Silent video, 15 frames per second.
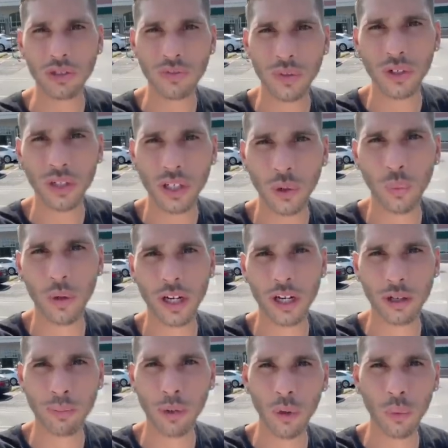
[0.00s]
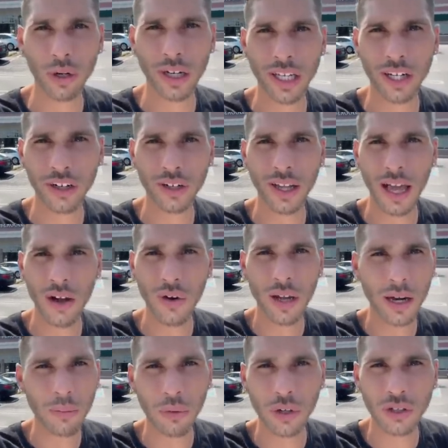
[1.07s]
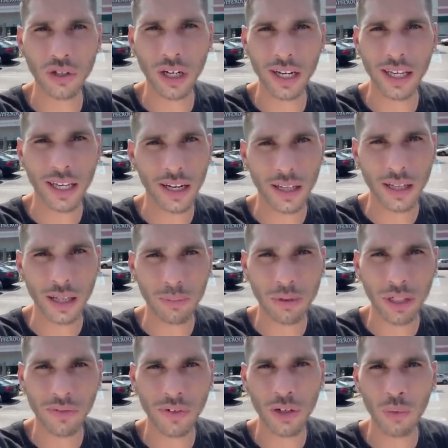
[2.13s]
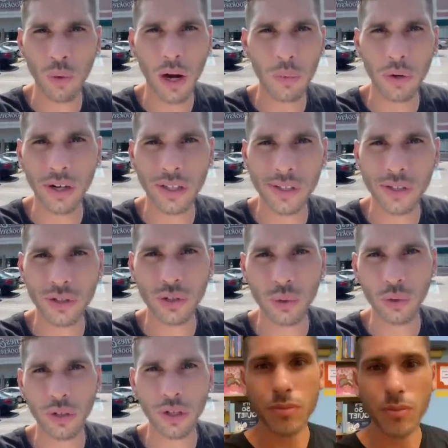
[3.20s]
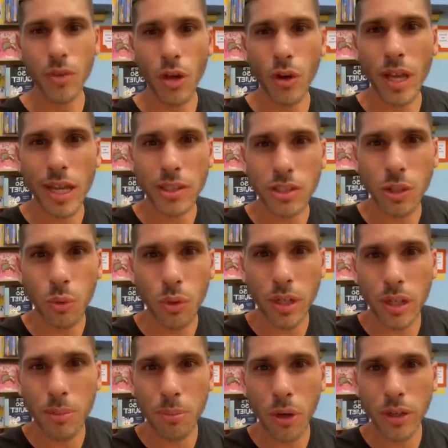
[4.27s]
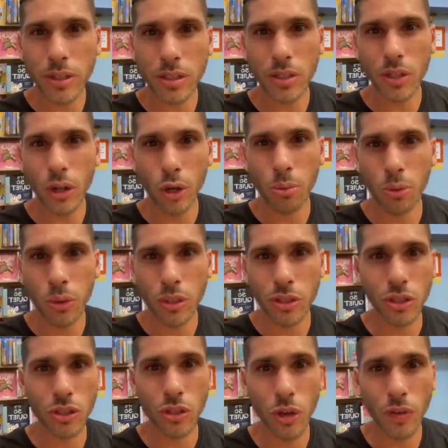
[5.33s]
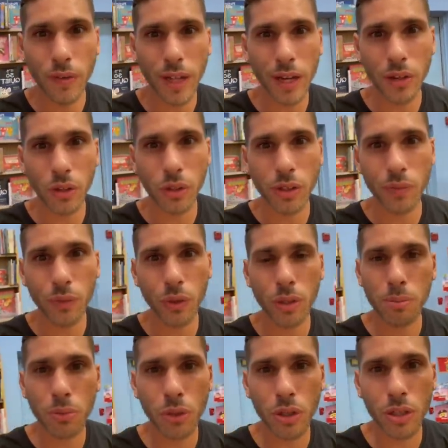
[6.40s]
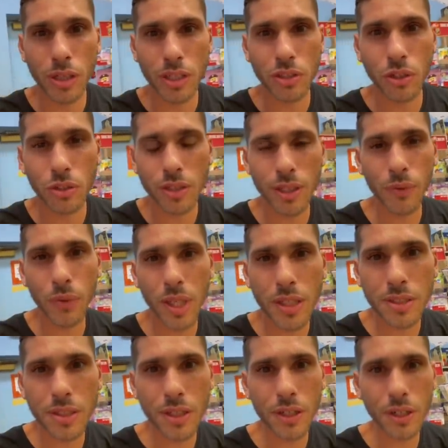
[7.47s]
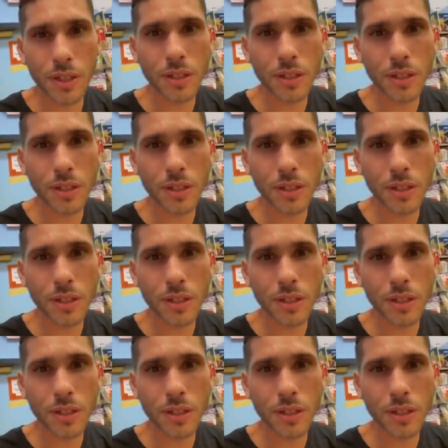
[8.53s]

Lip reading: really weird, but we're here now and I'm going to try to get a glimpse of her while we're in the store. Okay, so we're in Barnes & Noble and she's over there looking for a book. Let's go see if we can see her.